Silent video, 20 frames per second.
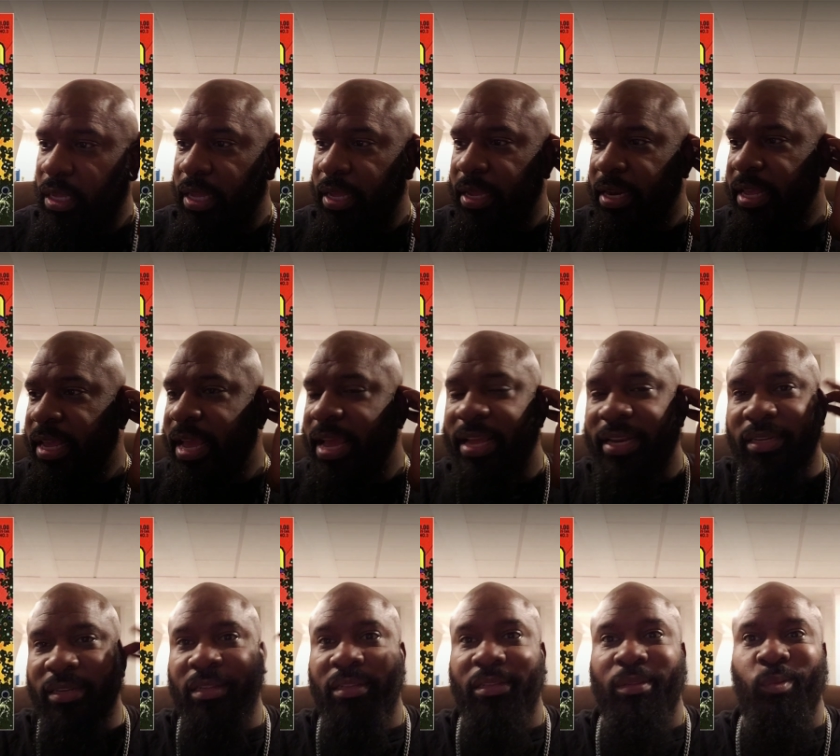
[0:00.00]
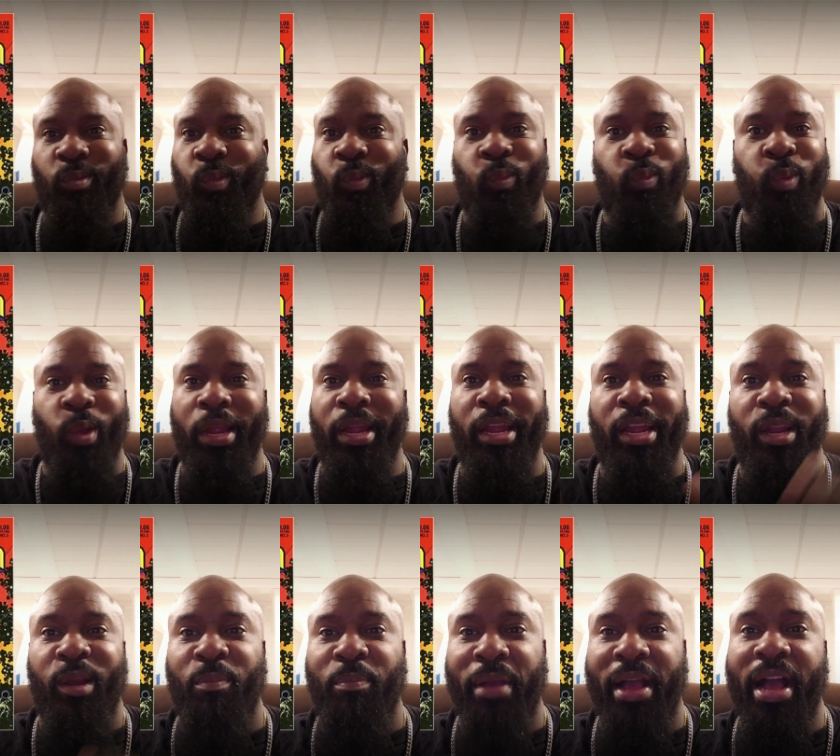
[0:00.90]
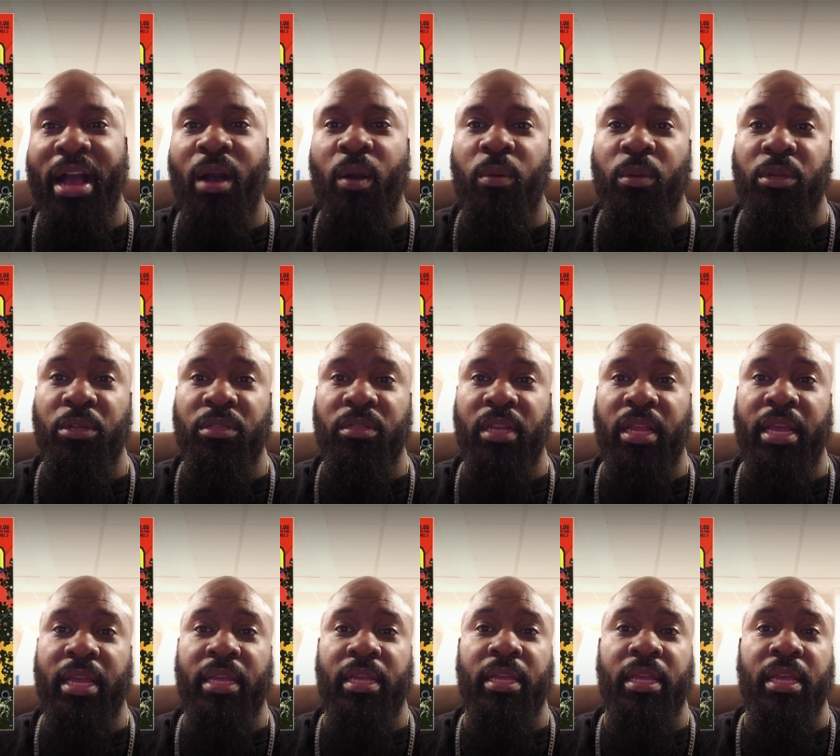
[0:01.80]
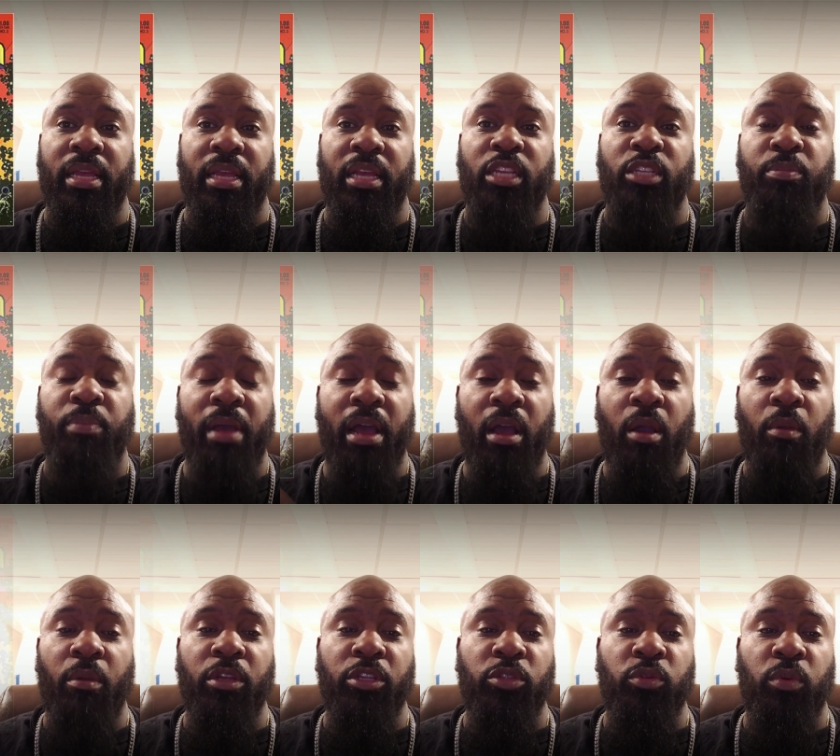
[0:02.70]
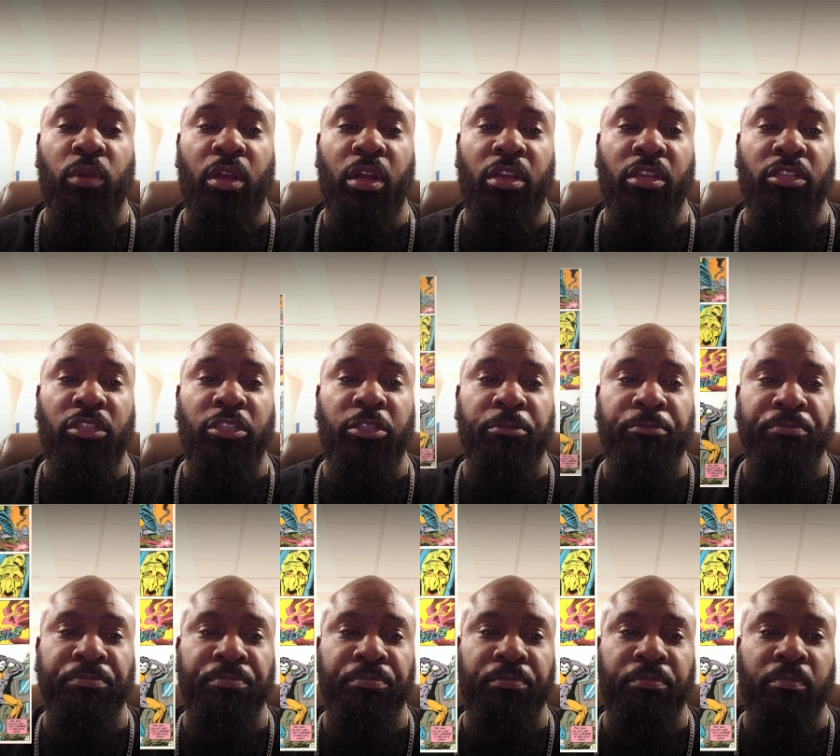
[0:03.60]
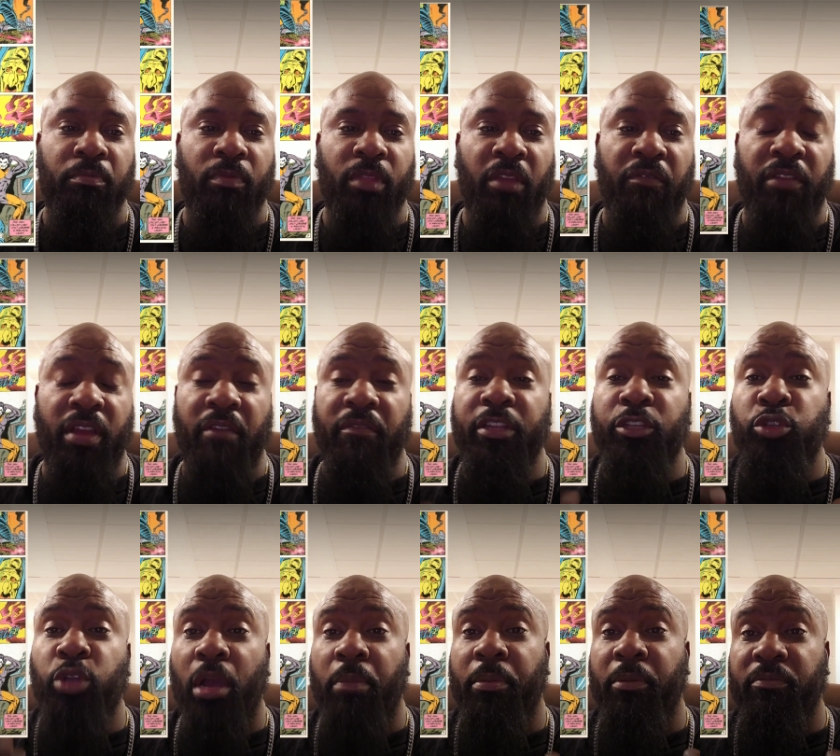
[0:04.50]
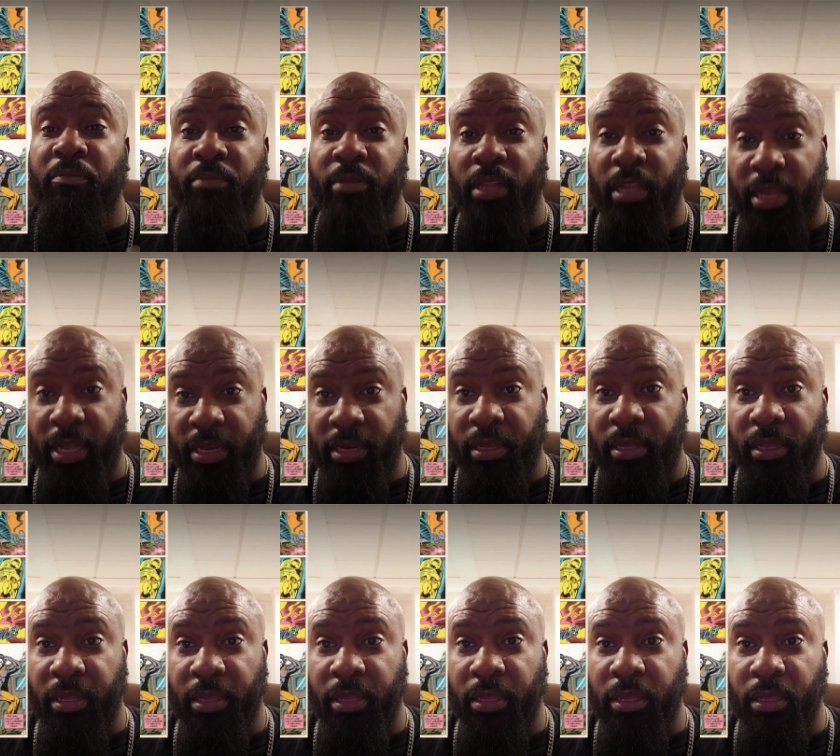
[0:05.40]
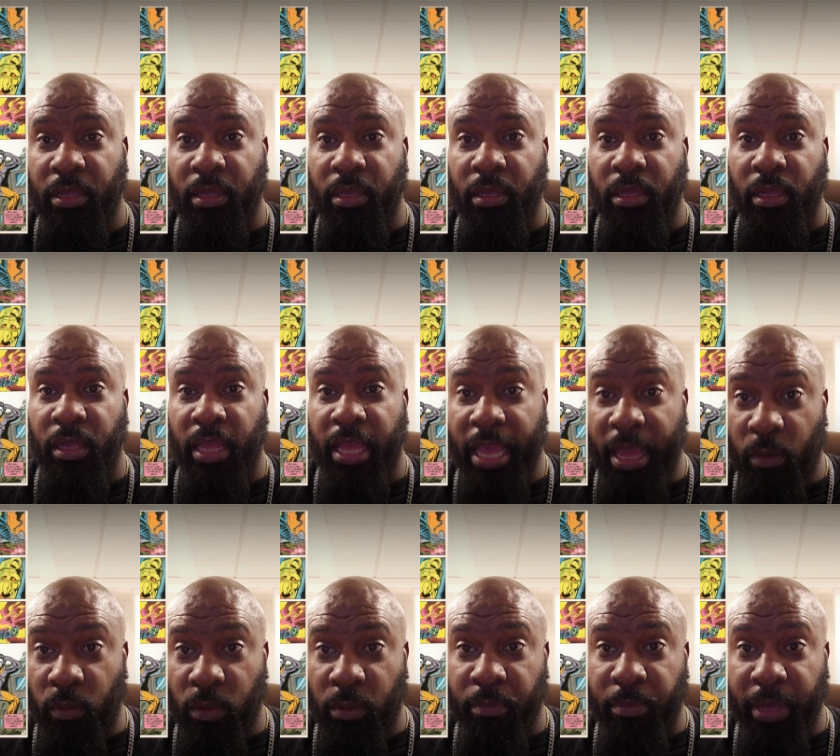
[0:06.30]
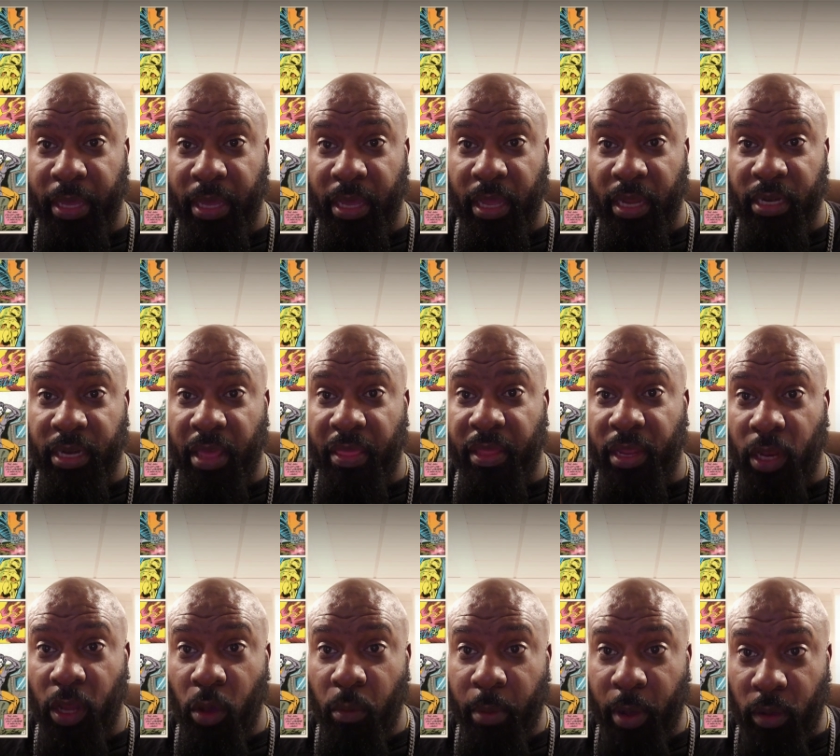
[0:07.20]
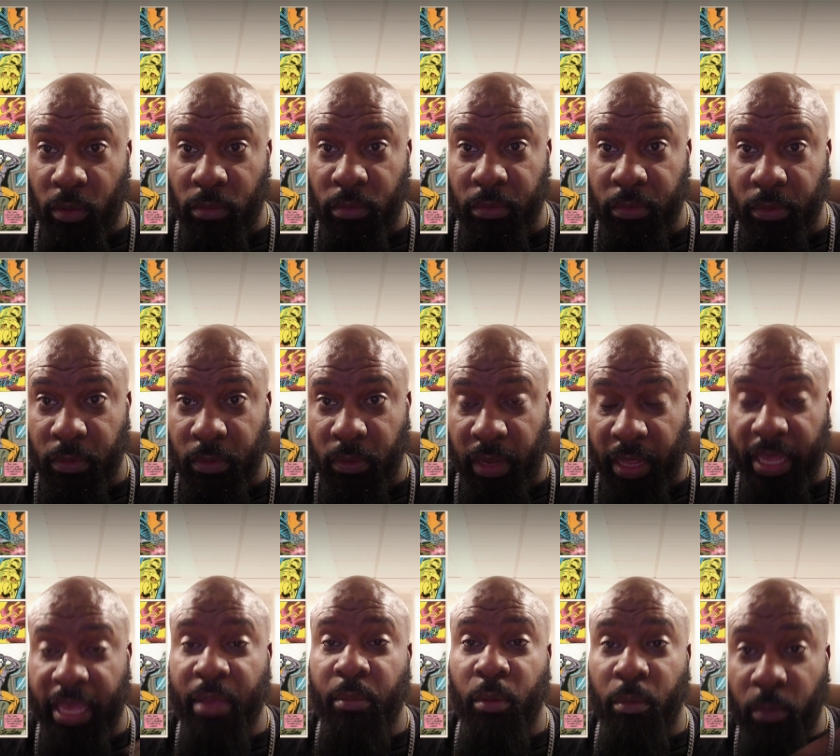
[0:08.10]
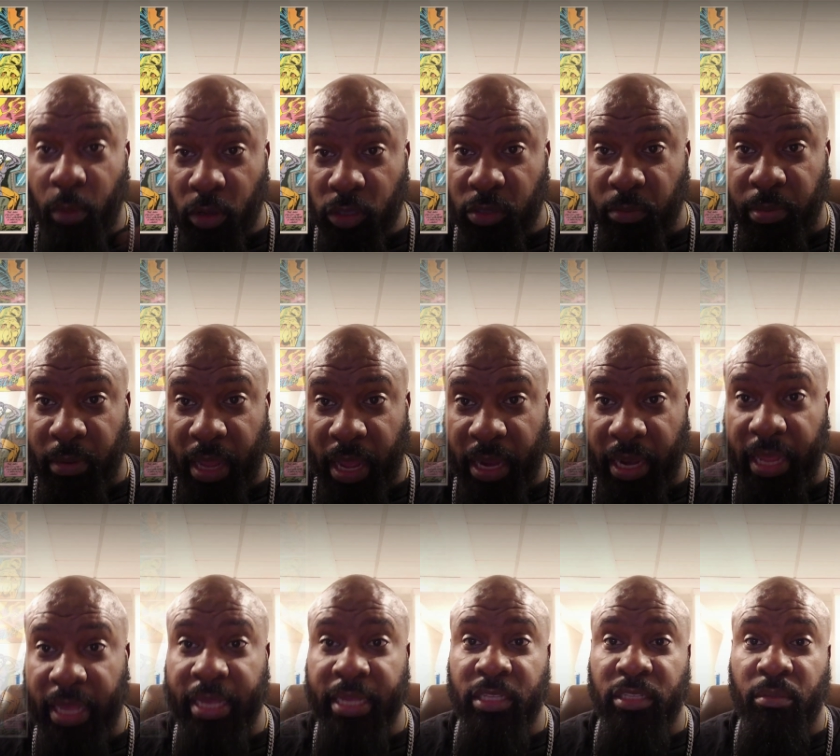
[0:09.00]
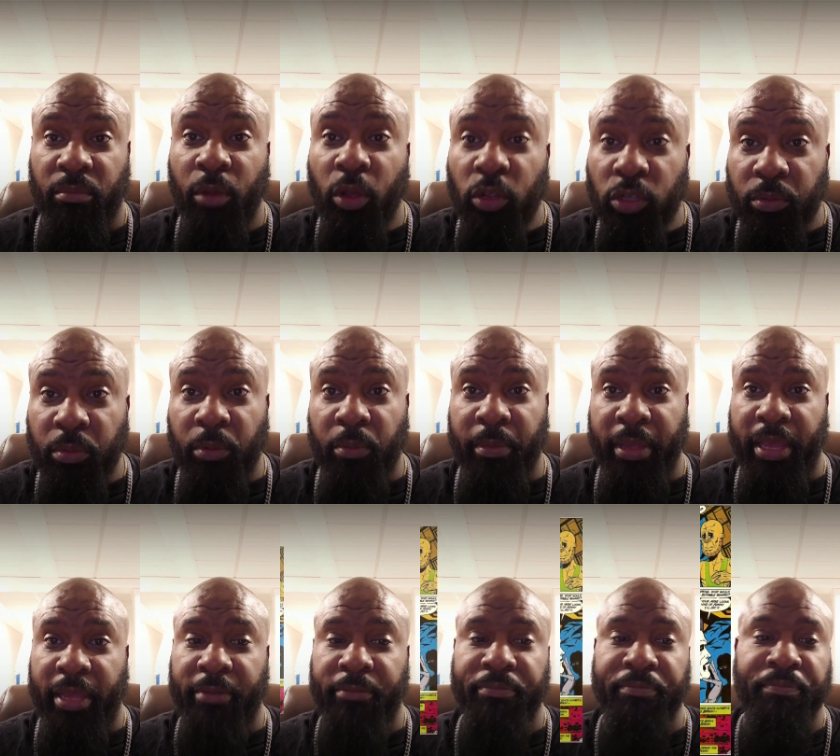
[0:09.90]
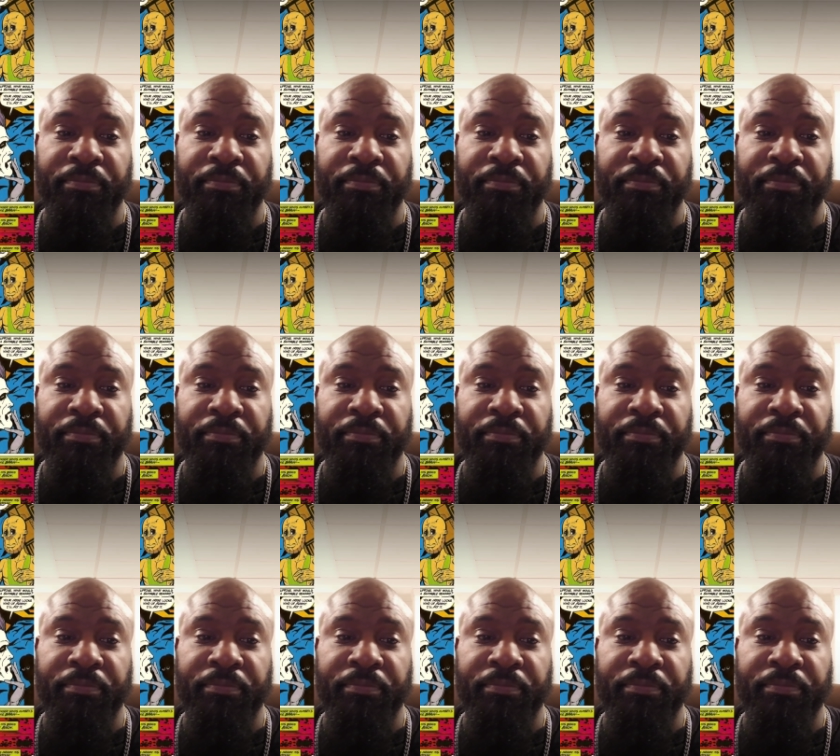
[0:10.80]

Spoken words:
And he had weird powers. Like, his powers was, for every drop of blood, it would be another Lobo. Like, he will multiply, like he's the multiple man.